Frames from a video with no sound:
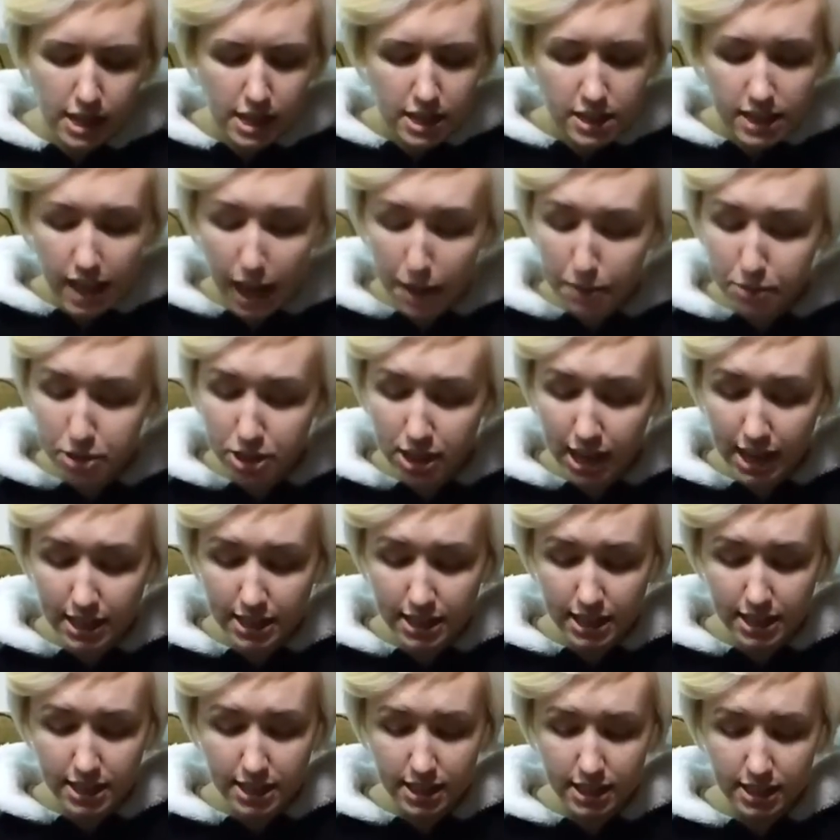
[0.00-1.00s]
So
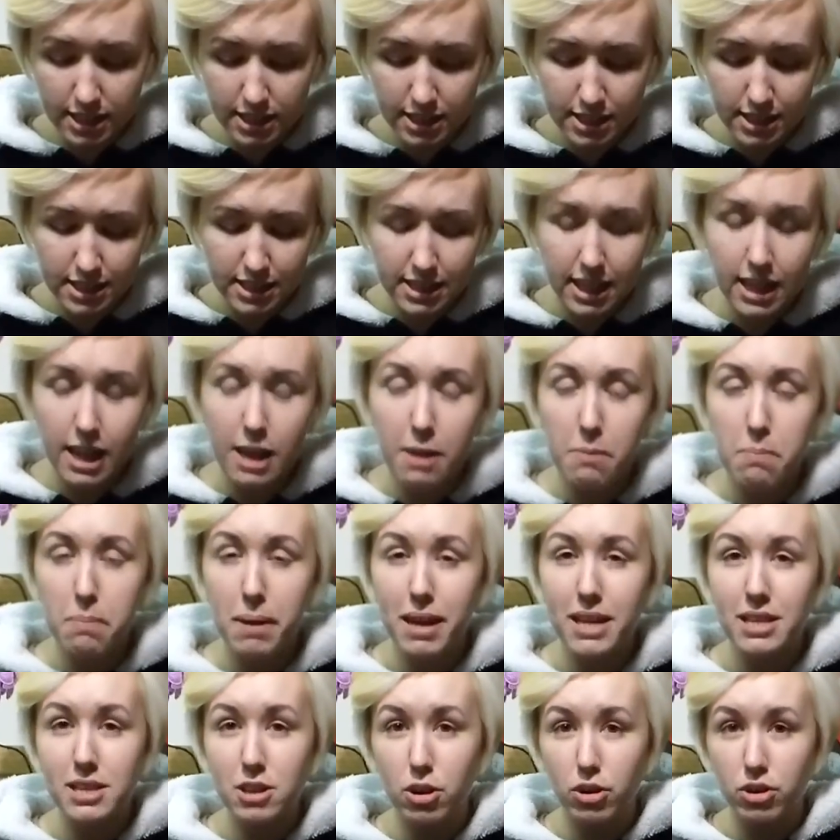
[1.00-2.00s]
epigenetics is sticking
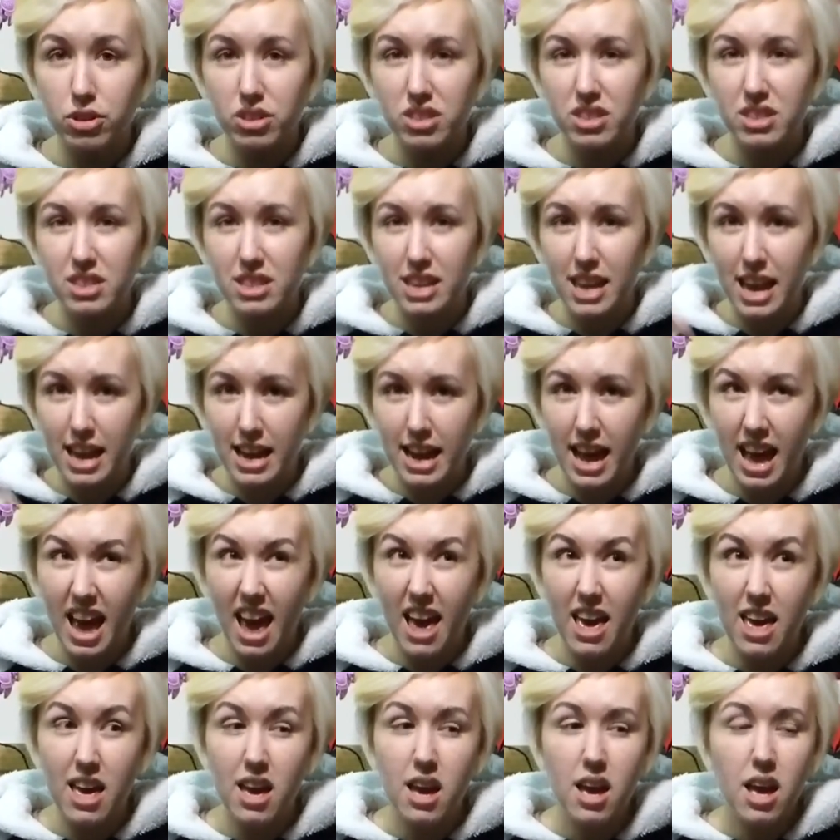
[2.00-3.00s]
bits onto
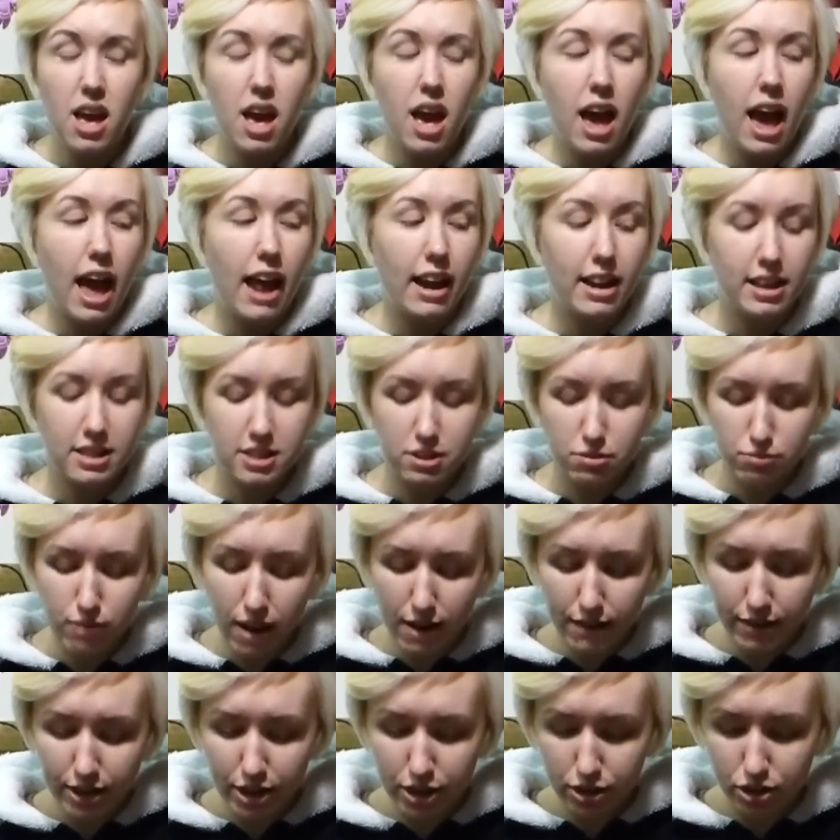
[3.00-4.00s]
DNA, and it's a
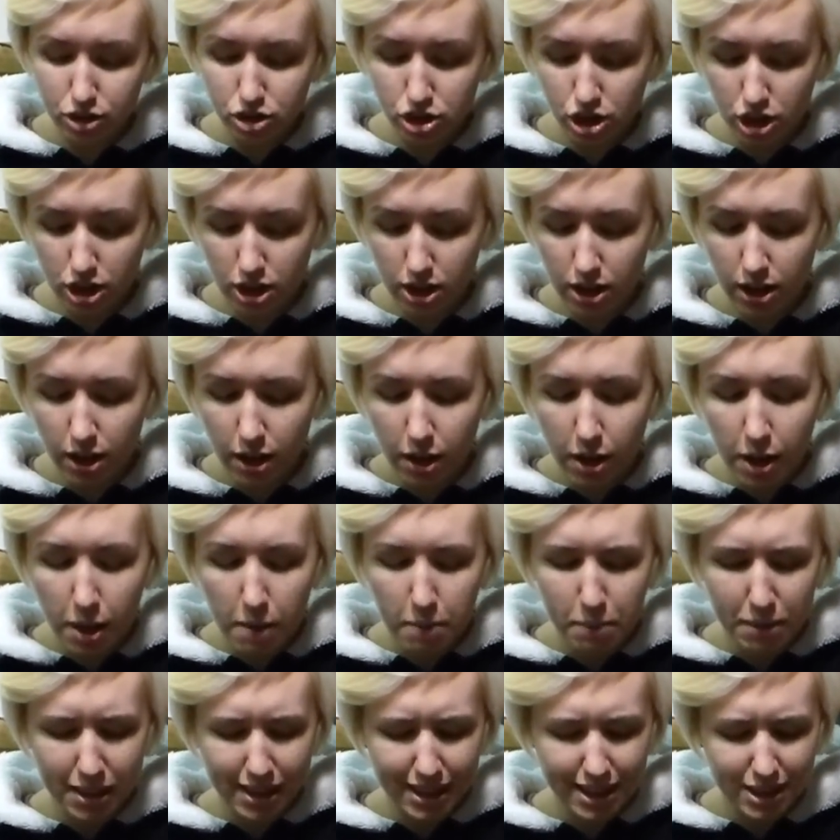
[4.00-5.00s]
revolution
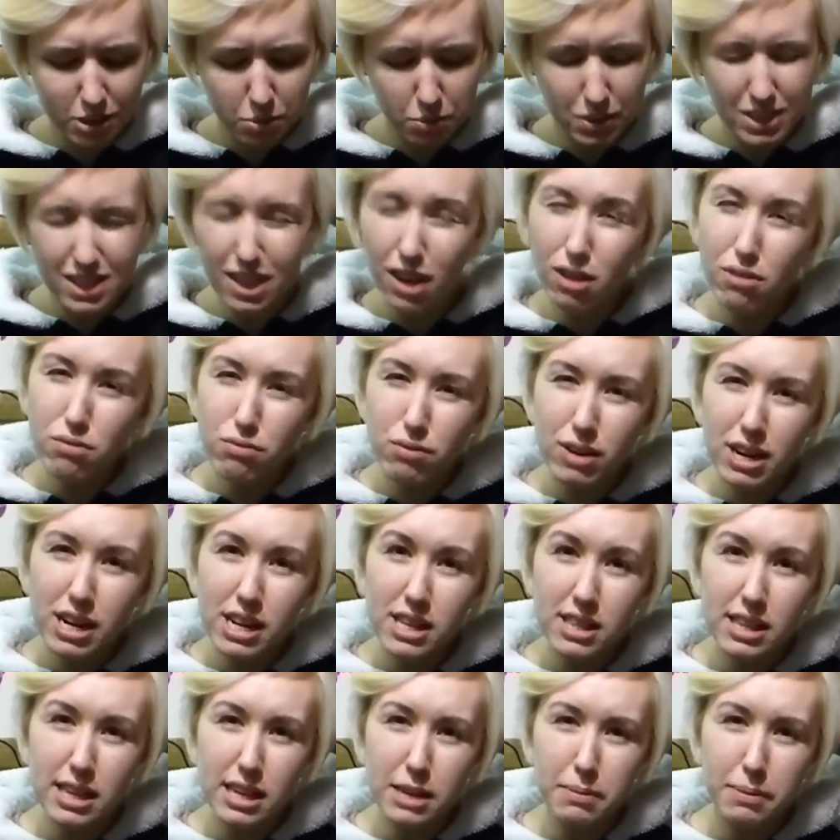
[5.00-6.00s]
because we don't
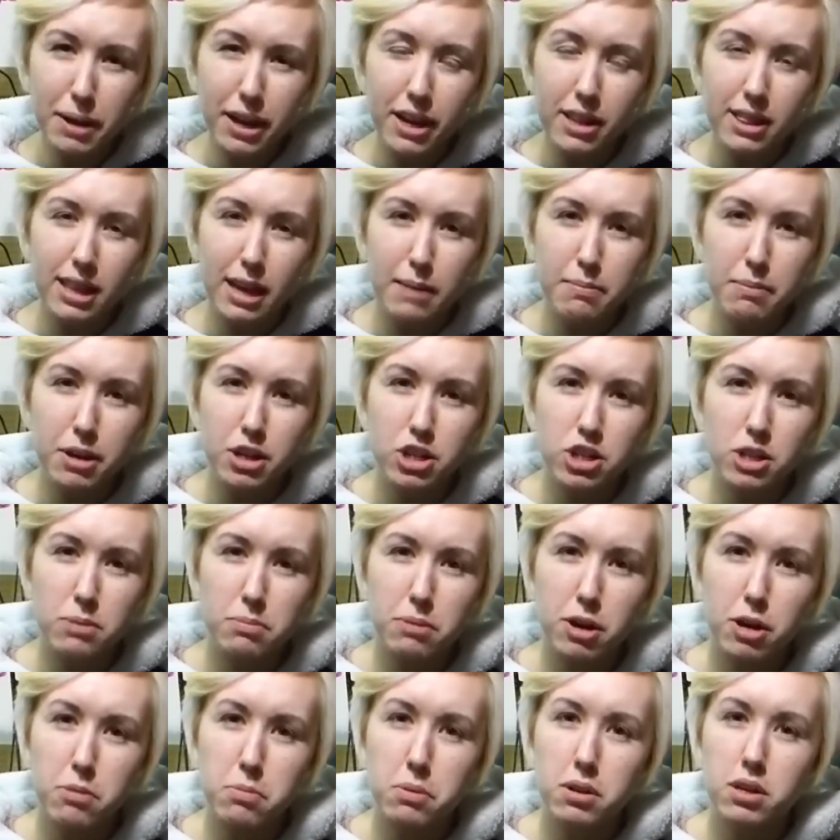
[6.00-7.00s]
really think about it that much at
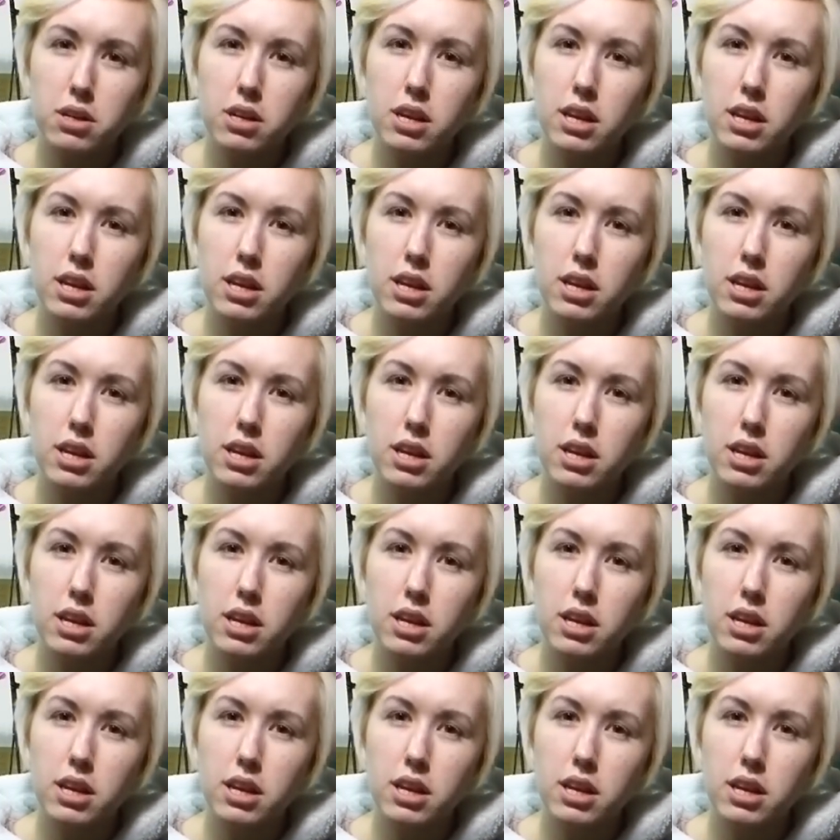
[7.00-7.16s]
the moment.